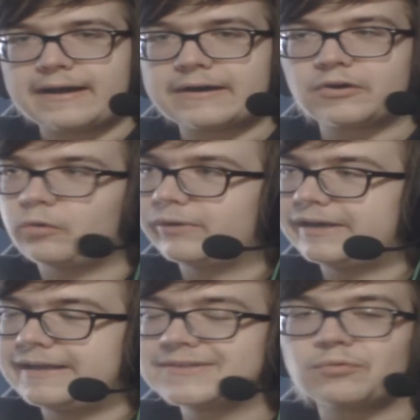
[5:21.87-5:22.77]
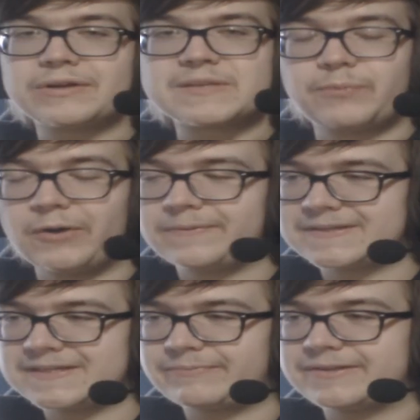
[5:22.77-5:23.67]
I don't know what it is or what its
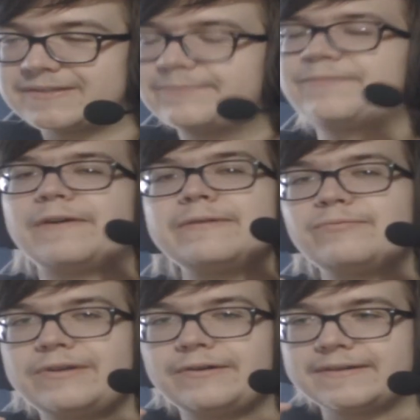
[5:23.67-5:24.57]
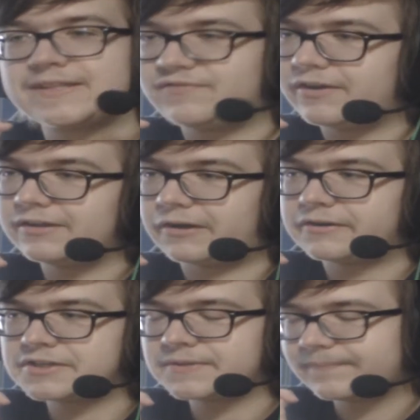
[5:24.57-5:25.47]
purpose is, but it's very weird and it's very large.